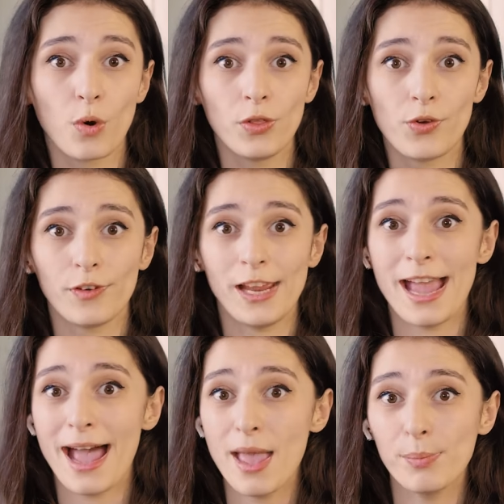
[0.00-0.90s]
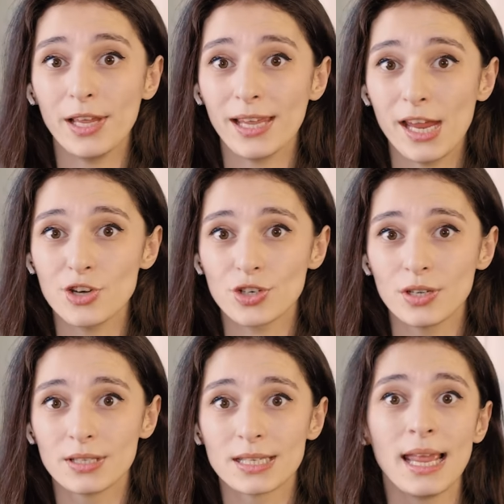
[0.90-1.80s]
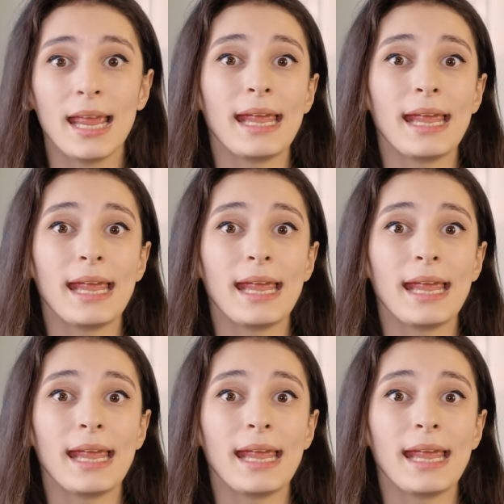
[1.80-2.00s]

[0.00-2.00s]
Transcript: world of A I applications